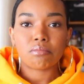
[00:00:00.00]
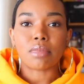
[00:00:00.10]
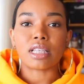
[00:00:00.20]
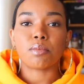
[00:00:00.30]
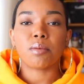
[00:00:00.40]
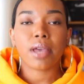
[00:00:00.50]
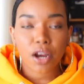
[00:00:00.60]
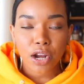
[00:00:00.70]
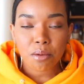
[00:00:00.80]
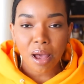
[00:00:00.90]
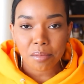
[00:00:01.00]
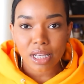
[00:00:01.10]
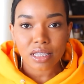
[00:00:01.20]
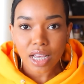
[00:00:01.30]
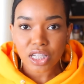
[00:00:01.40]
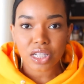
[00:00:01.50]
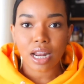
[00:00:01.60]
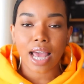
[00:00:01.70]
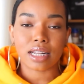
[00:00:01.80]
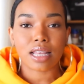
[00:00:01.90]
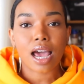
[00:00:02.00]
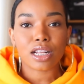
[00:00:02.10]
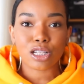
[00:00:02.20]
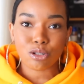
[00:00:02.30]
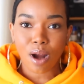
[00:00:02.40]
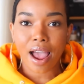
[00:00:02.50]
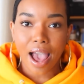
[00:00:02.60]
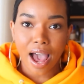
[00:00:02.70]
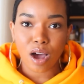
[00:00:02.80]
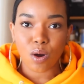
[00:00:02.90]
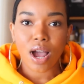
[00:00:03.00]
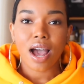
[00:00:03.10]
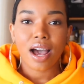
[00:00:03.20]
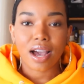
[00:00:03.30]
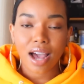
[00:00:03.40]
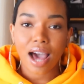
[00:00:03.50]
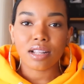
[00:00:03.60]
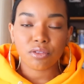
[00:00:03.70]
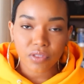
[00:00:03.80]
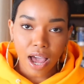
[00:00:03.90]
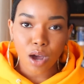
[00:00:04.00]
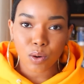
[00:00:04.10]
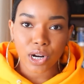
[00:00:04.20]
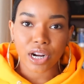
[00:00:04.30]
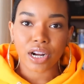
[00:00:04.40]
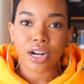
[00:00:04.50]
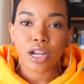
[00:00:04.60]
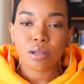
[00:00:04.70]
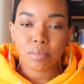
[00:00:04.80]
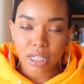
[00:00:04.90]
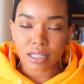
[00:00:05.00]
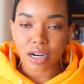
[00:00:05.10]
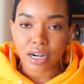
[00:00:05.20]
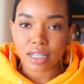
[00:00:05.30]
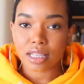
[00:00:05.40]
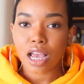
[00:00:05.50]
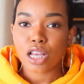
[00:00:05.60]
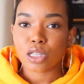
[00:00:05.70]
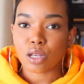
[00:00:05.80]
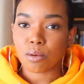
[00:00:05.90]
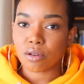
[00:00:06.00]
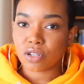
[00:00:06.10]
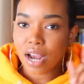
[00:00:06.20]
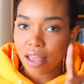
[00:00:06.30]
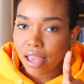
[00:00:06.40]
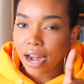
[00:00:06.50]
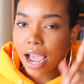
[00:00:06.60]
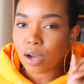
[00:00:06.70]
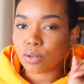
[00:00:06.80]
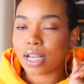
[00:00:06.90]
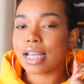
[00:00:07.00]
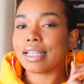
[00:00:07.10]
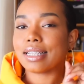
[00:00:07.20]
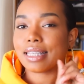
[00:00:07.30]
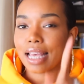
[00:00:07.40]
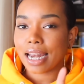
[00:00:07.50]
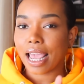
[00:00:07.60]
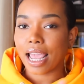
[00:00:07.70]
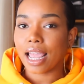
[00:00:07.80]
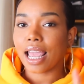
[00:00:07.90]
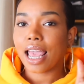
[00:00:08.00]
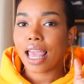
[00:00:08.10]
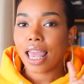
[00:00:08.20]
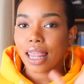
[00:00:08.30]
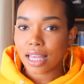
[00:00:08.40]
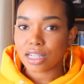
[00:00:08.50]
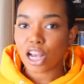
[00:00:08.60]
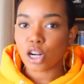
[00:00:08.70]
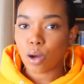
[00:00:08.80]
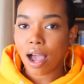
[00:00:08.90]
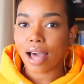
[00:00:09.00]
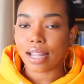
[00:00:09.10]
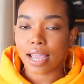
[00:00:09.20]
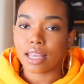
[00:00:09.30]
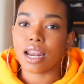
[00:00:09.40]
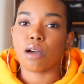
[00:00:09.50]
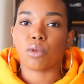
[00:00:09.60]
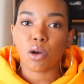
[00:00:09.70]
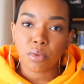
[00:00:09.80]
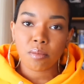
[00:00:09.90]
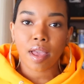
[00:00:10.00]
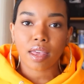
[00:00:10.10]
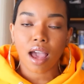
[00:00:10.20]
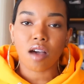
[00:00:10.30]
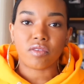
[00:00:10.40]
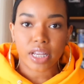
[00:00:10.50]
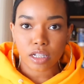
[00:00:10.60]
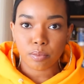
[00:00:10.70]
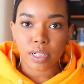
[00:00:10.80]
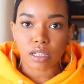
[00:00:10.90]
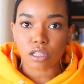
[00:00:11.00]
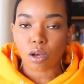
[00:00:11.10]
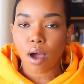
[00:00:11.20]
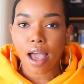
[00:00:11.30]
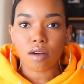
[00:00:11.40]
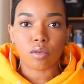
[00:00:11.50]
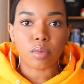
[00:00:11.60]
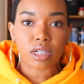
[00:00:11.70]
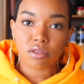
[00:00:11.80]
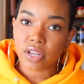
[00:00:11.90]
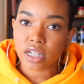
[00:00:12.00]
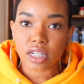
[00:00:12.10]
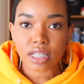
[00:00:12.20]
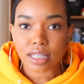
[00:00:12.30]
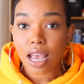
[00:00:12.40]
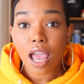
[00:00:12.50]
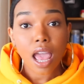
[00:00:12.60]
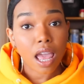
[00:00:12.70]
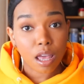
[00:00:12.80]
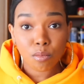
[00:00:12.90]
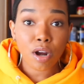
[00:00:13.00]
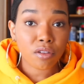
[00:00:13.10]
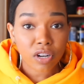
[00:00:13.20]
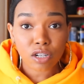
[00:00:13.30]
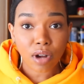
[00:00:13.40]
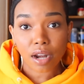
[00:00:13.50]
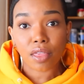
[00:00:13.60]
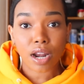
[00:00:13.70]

makes me bigger in my midsection, I decided to try out a cauliflower pizza crust. So I'm going to try that out today and let y'all know how I like it. Now I'm going to be making a veggie pizza. So I have a bunch of veggies in my refrigerator